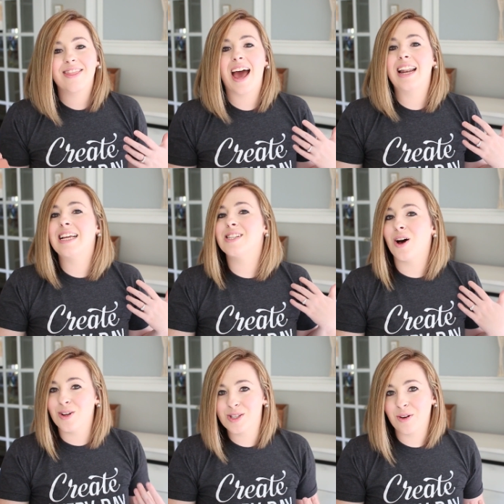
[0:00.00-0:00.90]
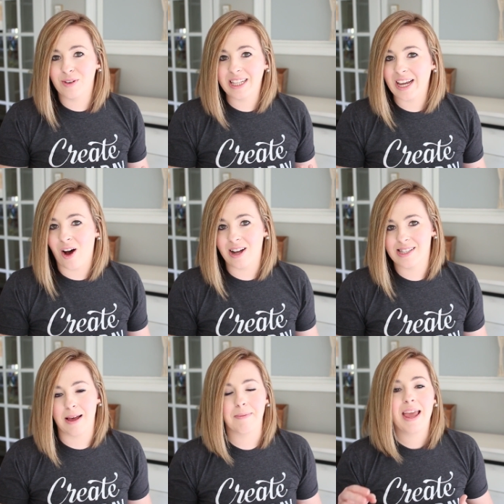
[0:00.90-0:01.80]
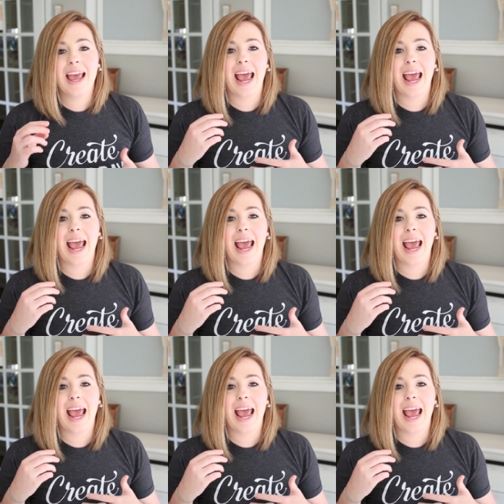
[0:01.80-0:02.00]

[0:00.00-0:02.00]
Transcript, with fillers: that is also really awesome